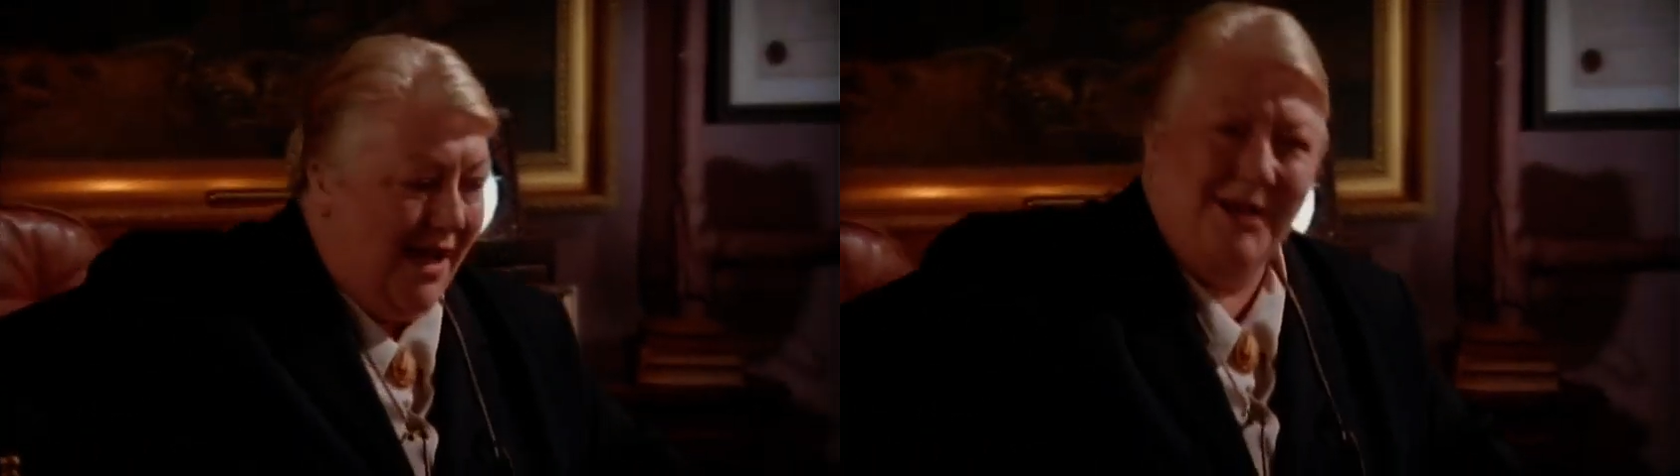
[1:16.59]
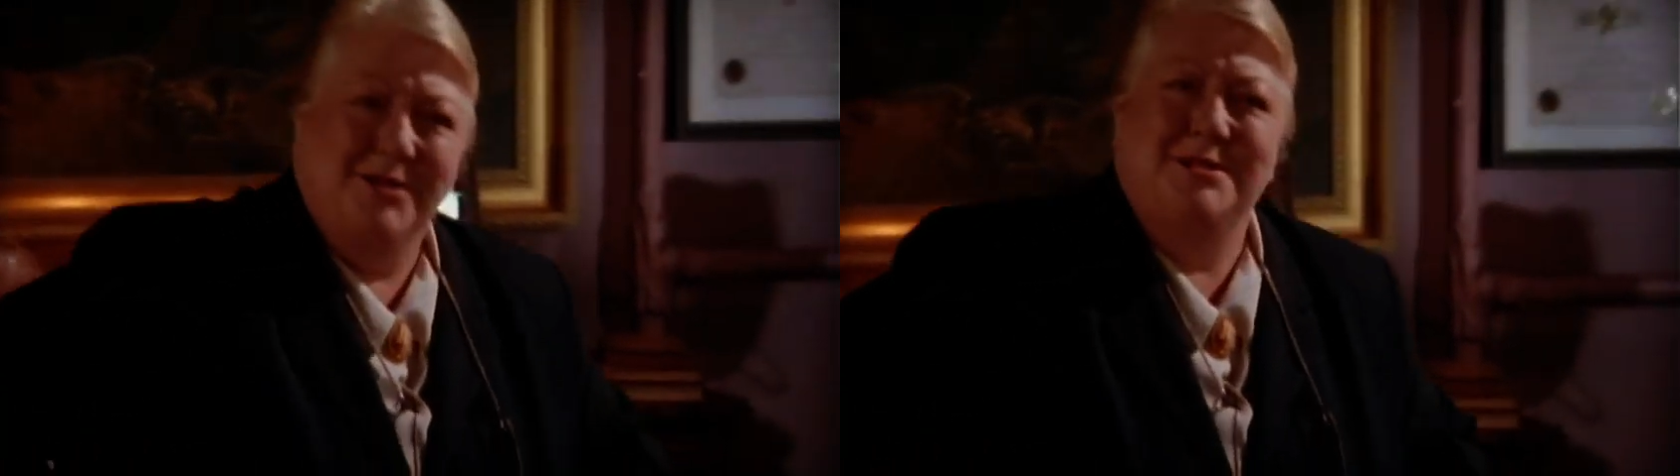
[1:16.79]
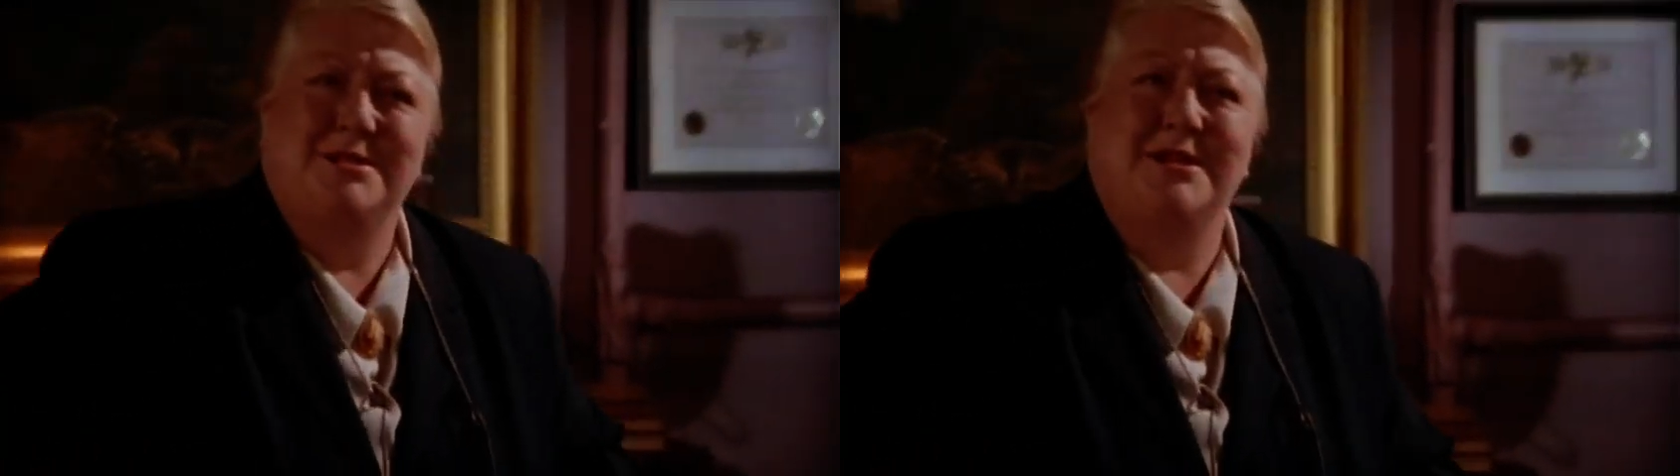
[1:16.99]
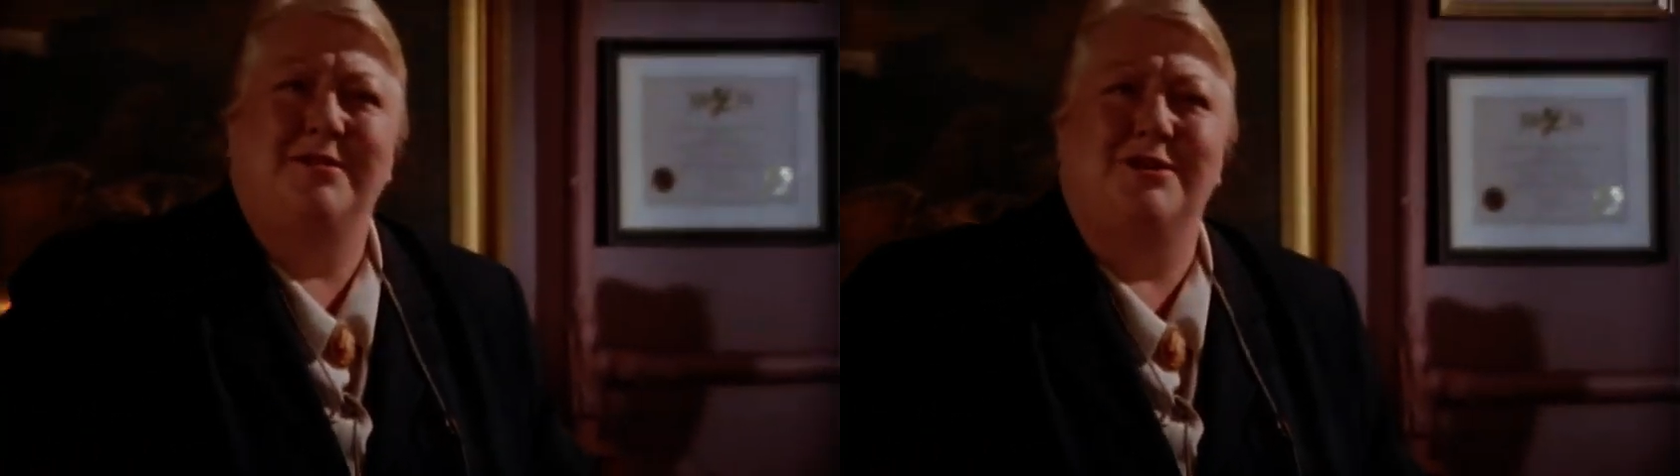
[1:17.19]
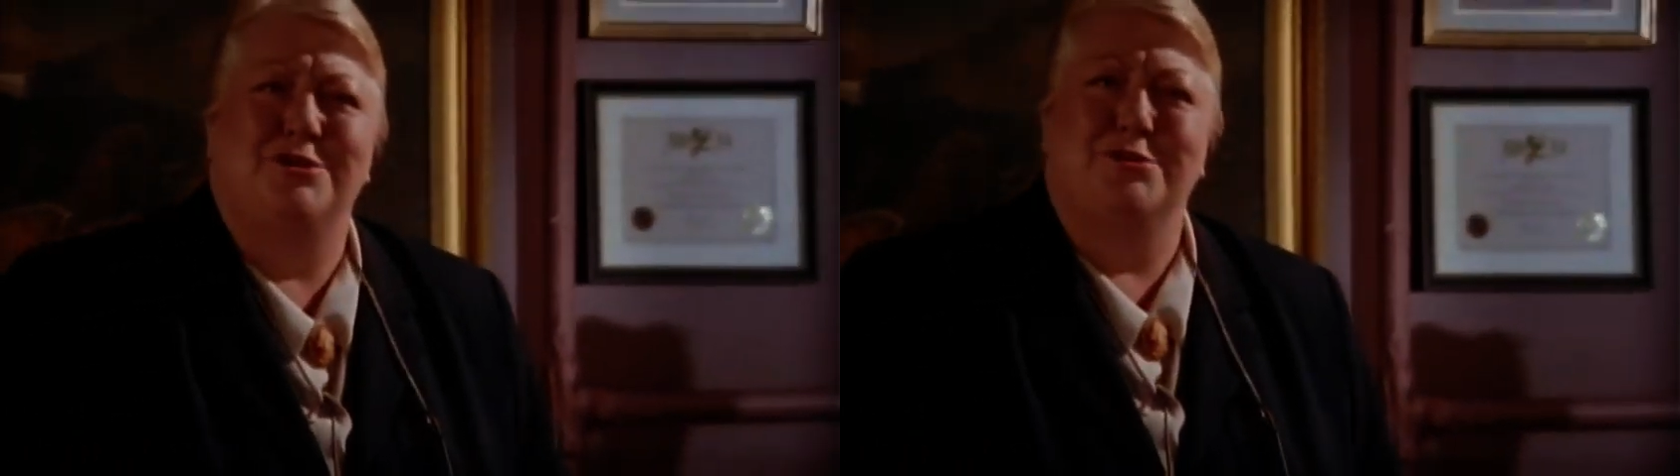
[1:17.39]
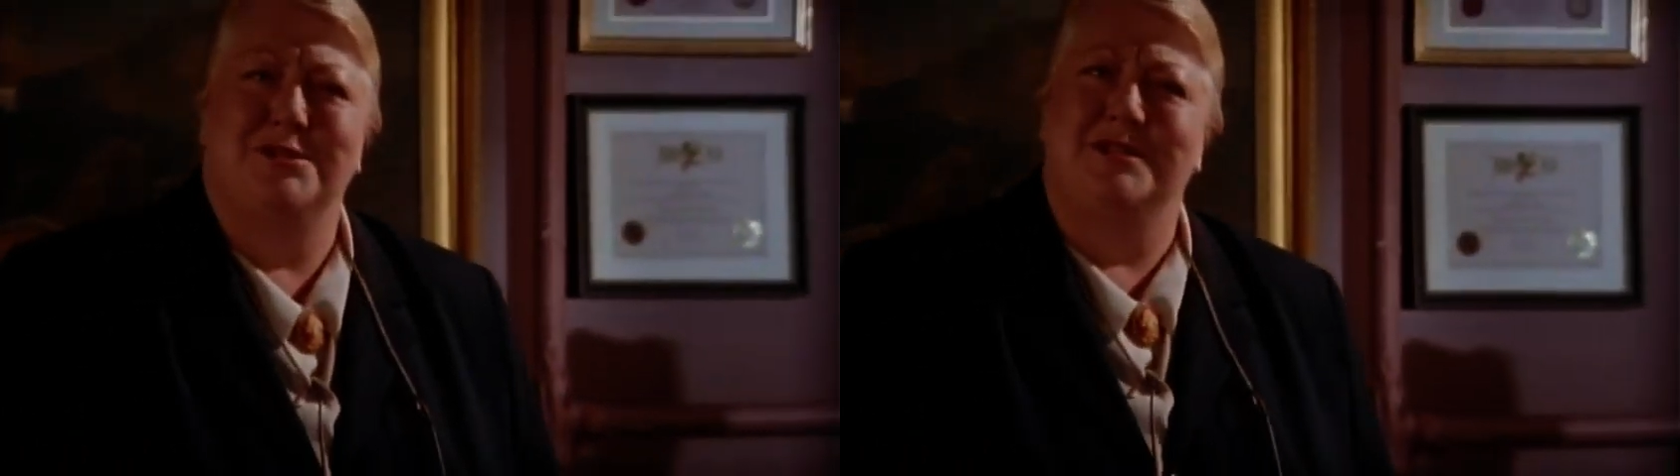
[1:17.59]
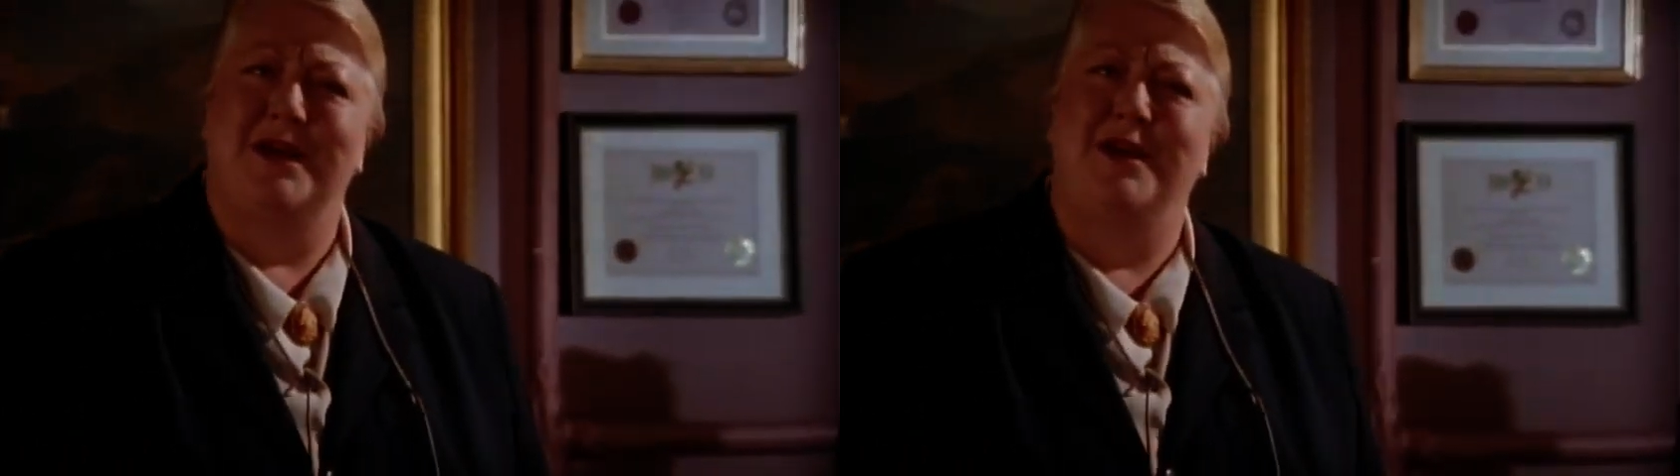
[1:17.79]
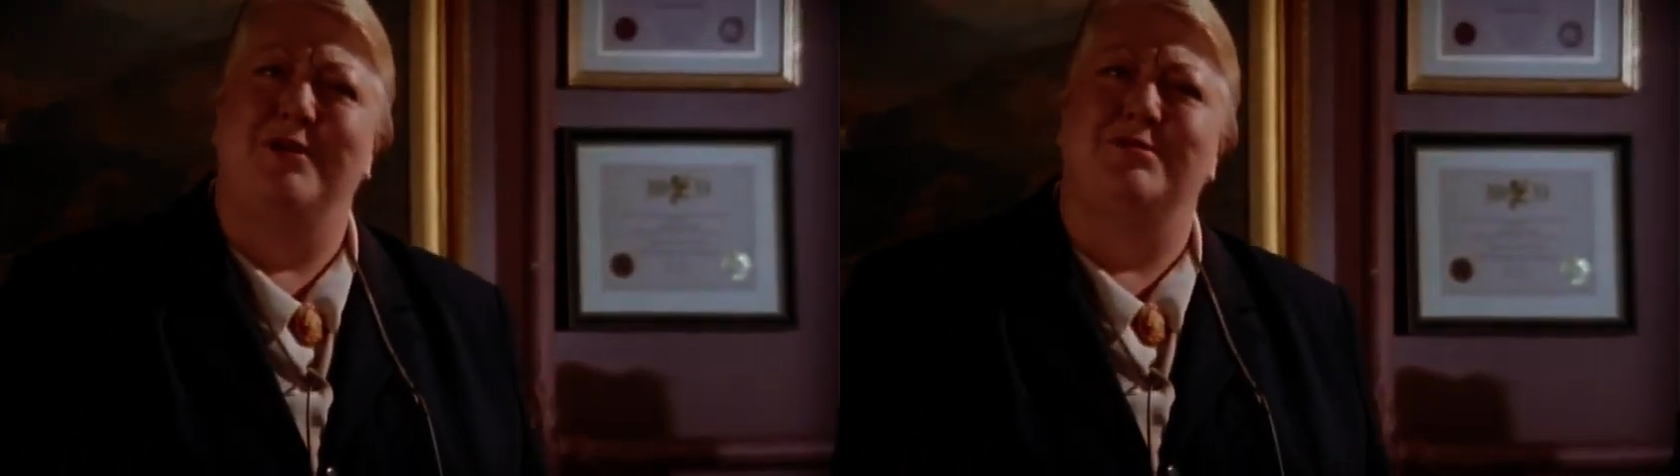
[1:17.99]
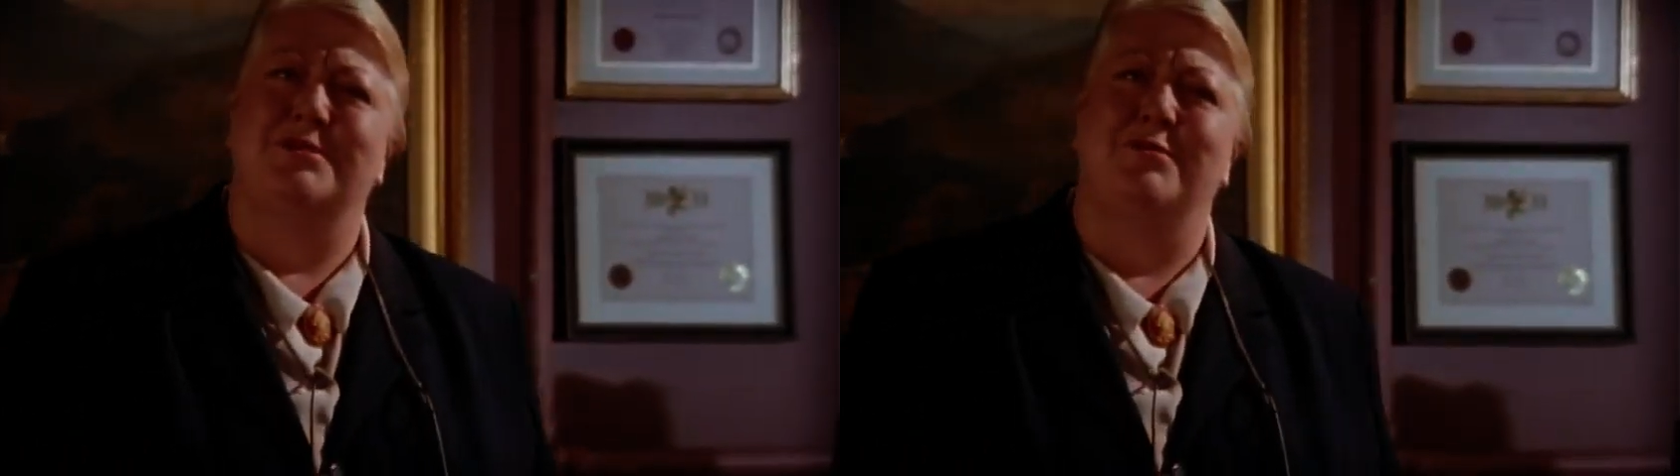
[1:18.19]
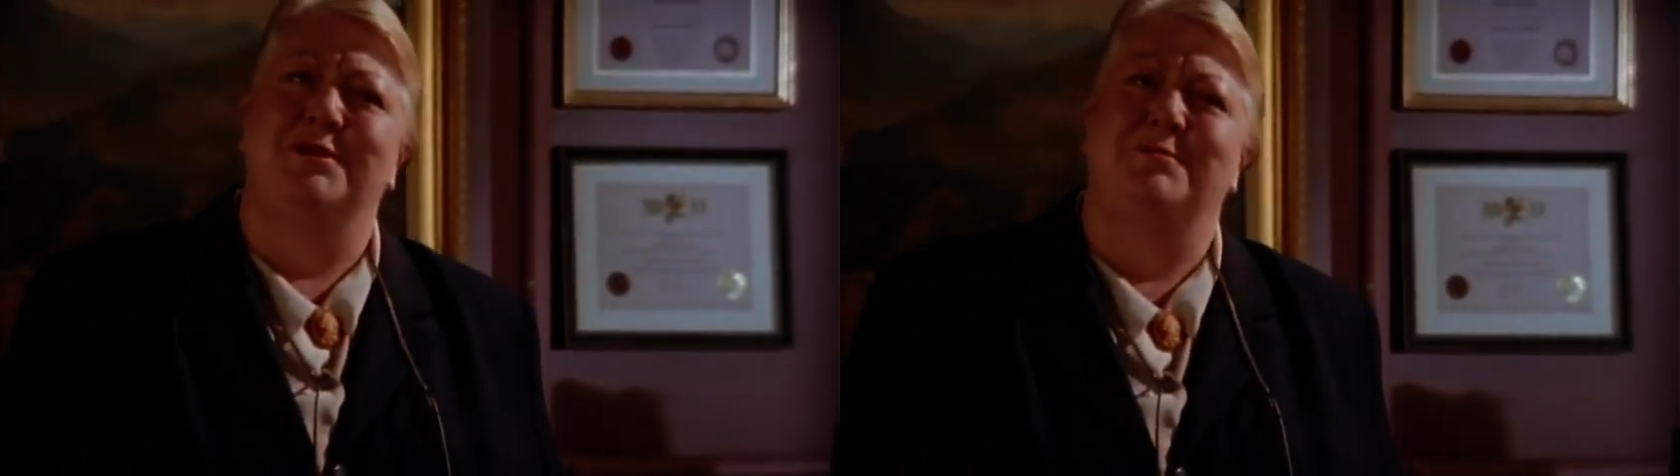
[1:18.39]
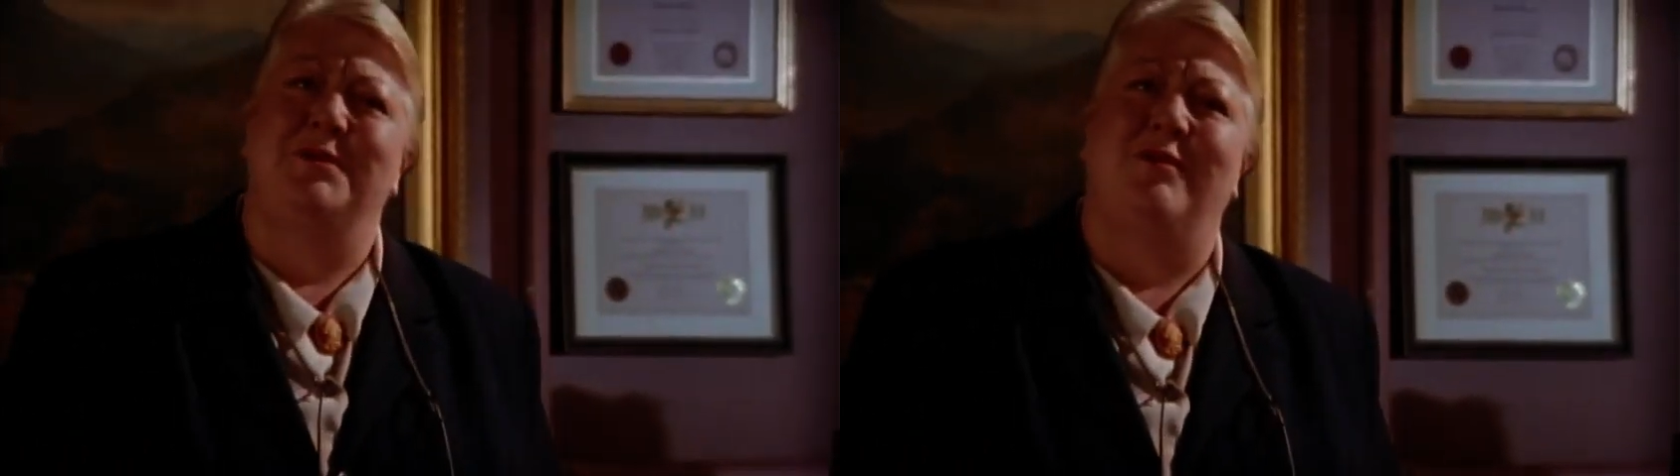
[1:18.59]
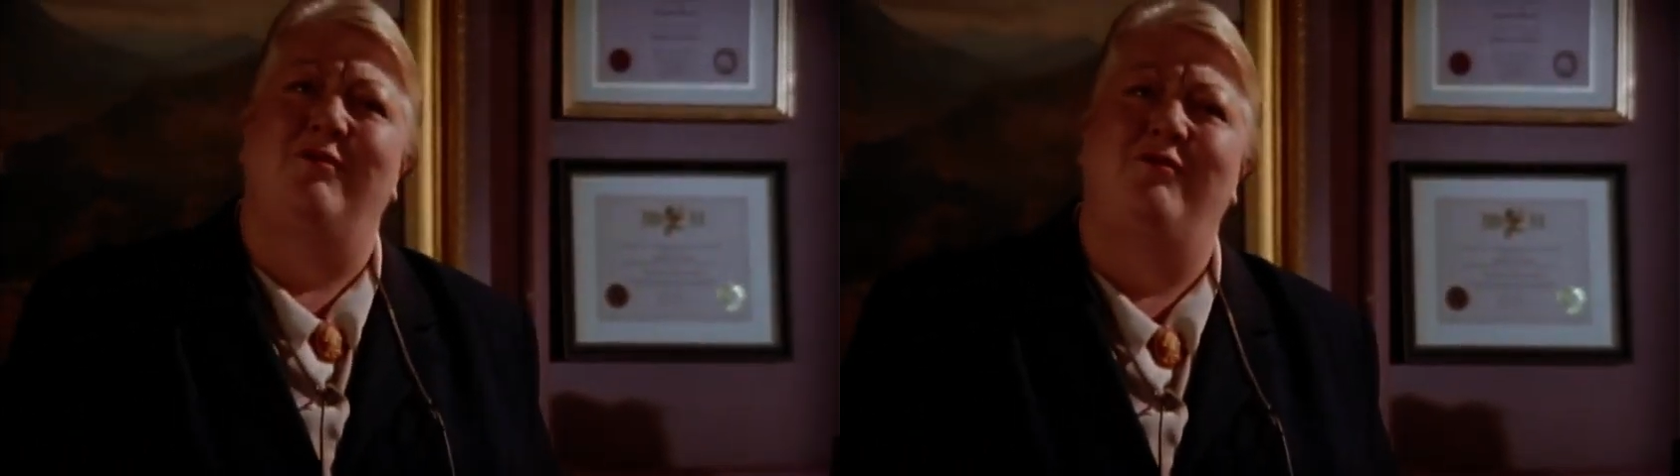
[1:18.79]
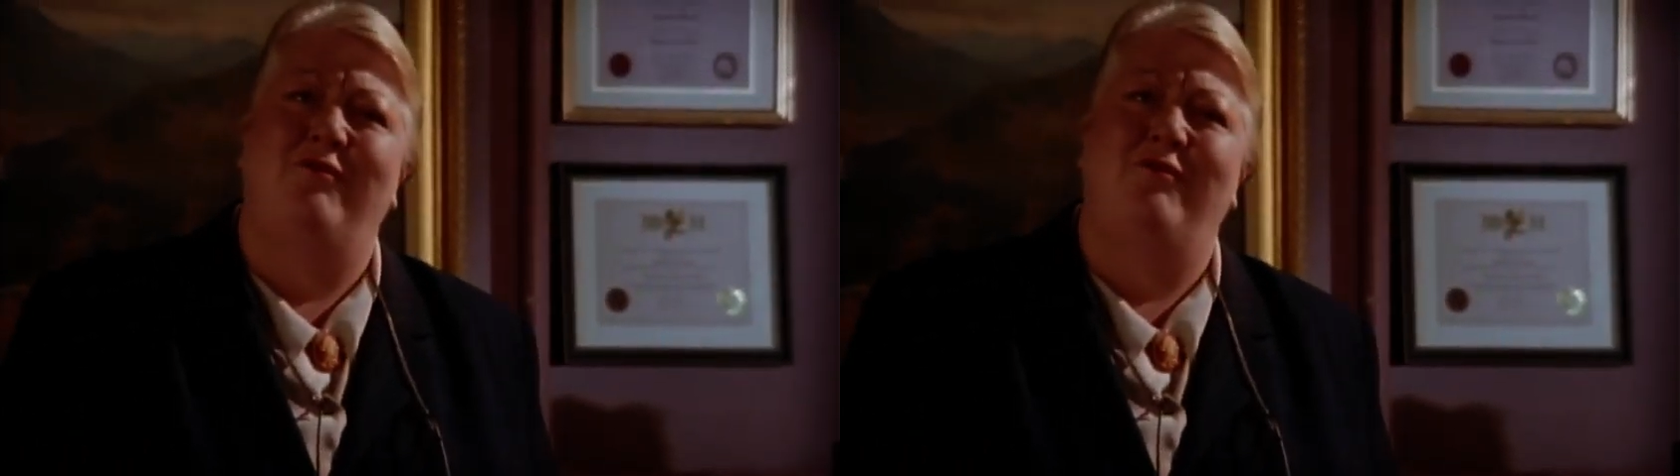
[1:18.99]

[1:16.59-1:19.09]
I can see that your stay here is going to be a